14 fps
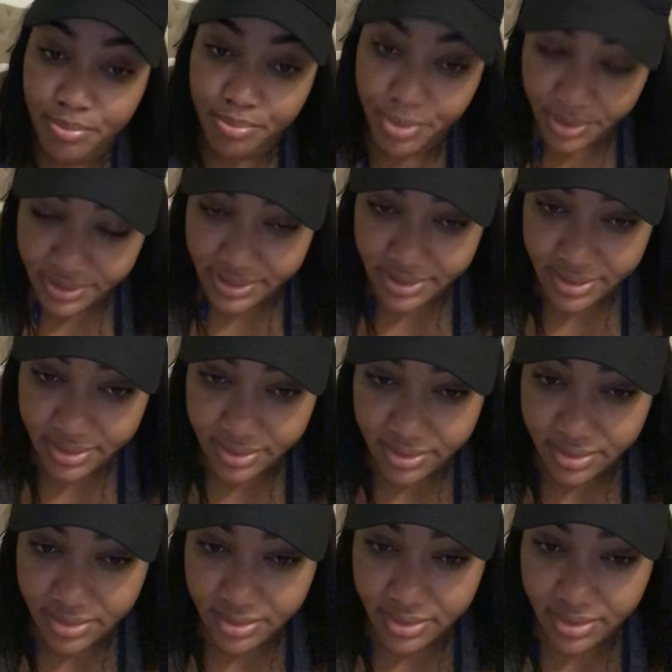But
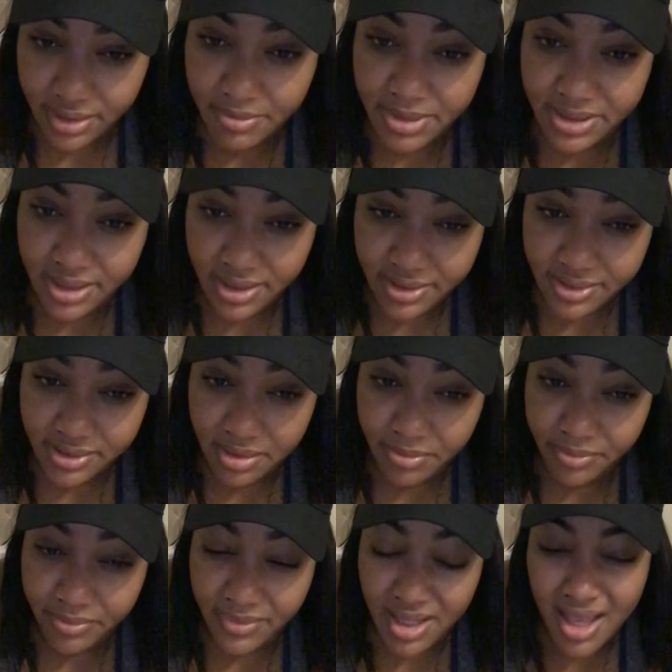let me tell you
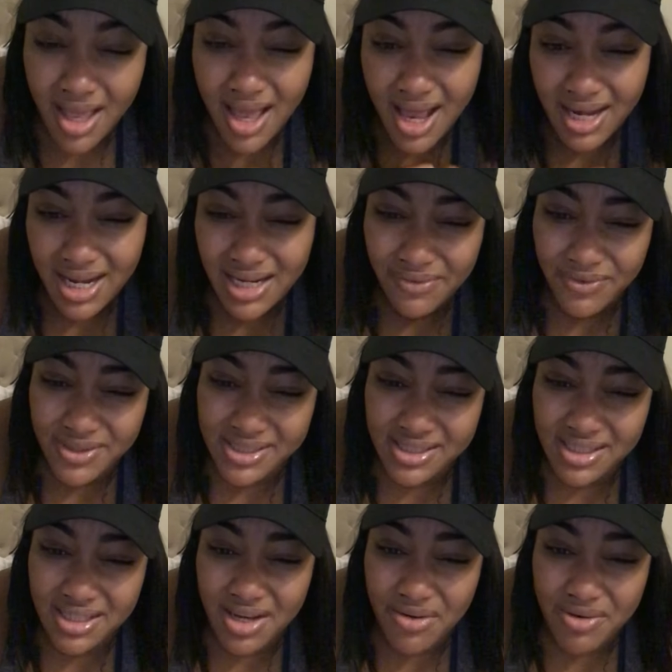something. A lot of us
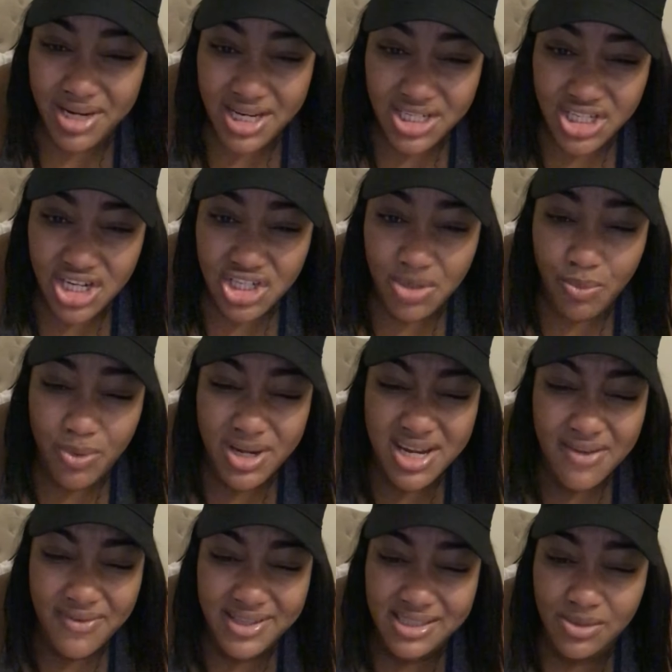in a relationship will
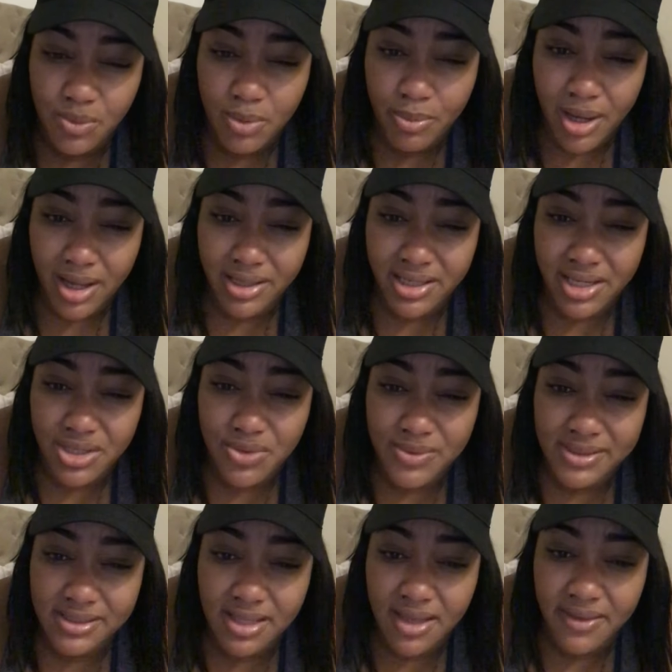never see a partner
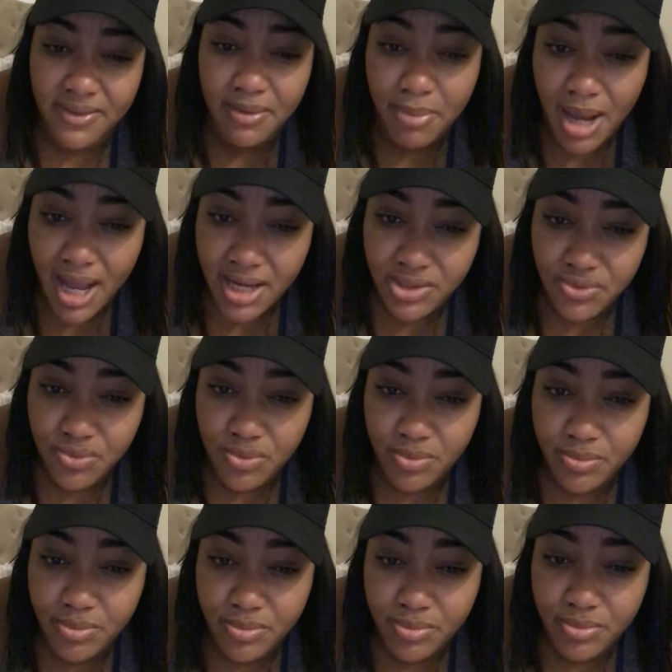use the bathroom.